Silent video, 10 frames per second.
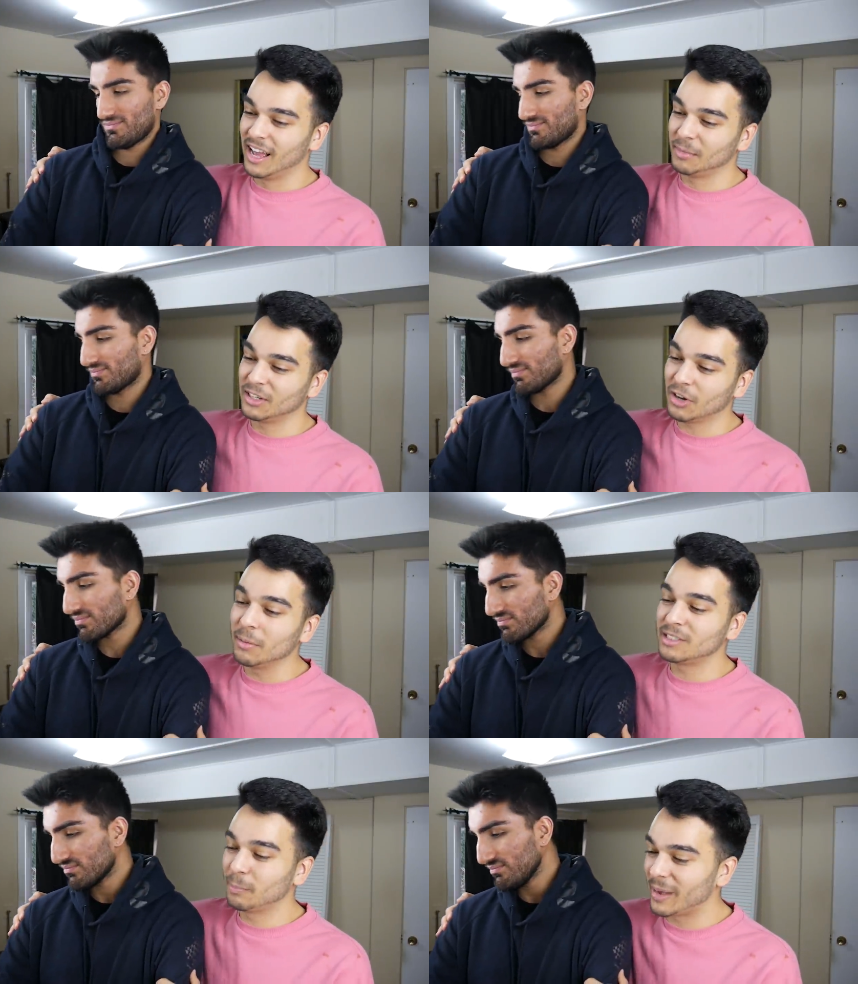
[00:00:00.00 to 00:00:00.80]
Speaker 1: I mean, you
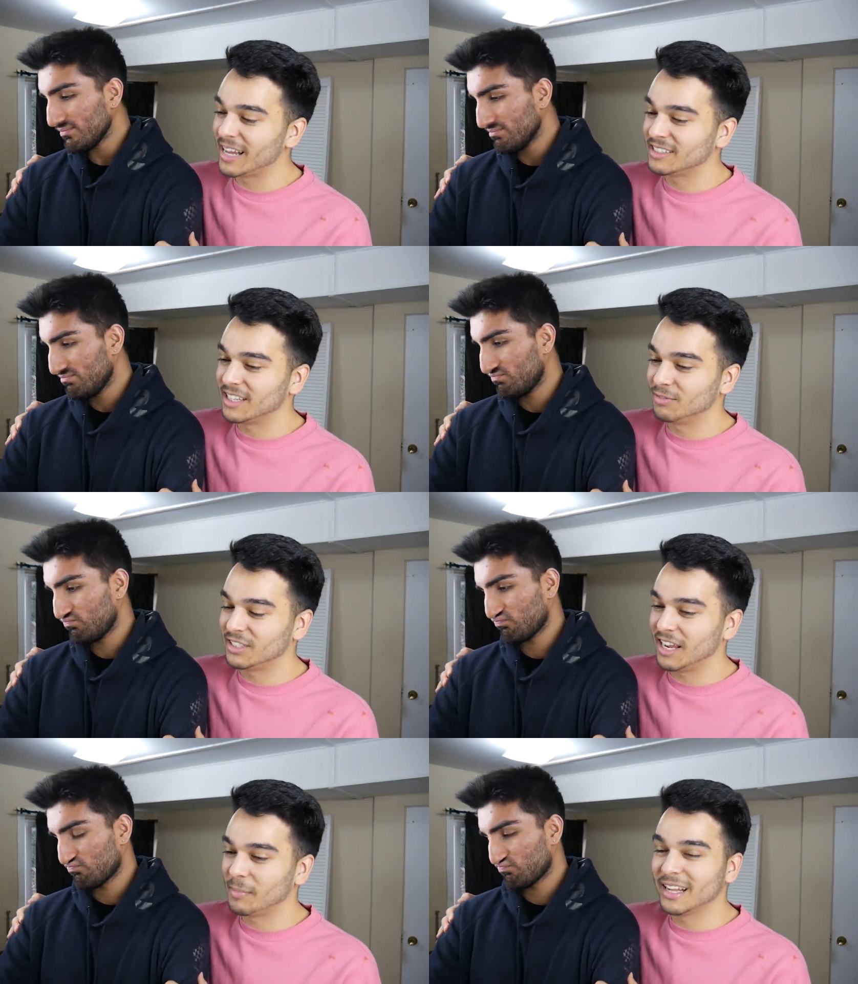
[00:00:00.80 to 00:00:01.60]
got me some bad stuff
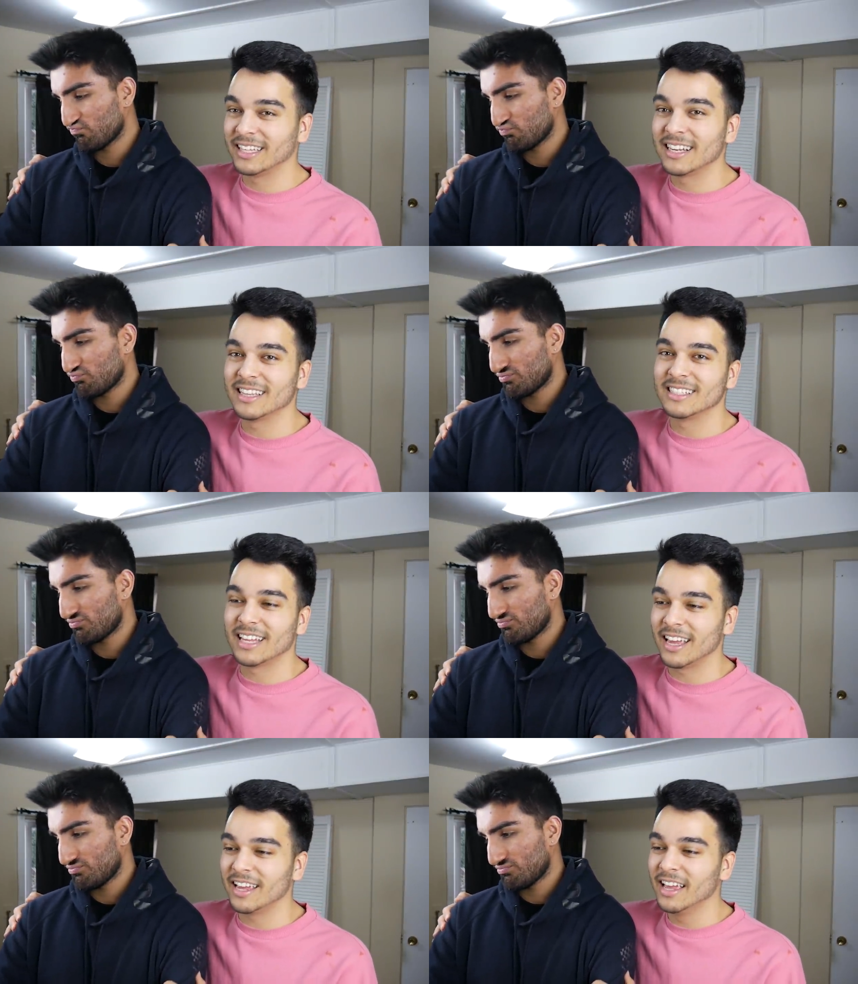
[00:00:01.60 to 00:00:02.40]
today, but at the end of the
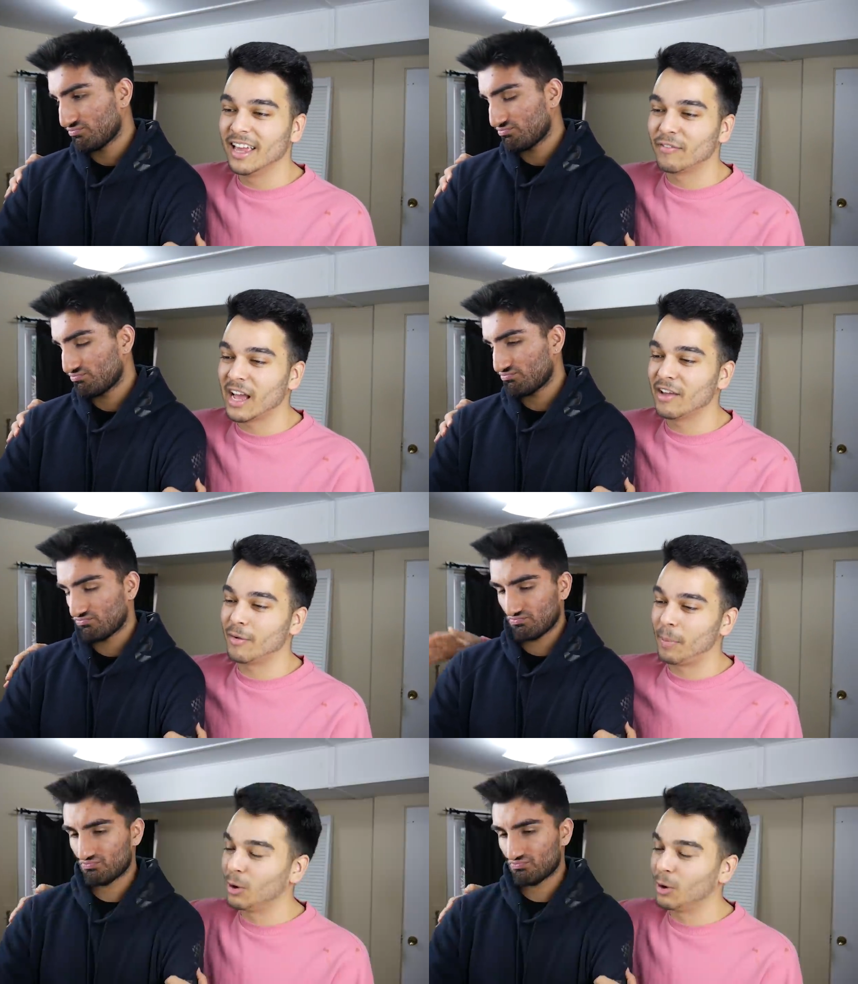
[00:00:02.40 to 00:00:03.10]
day, if I have a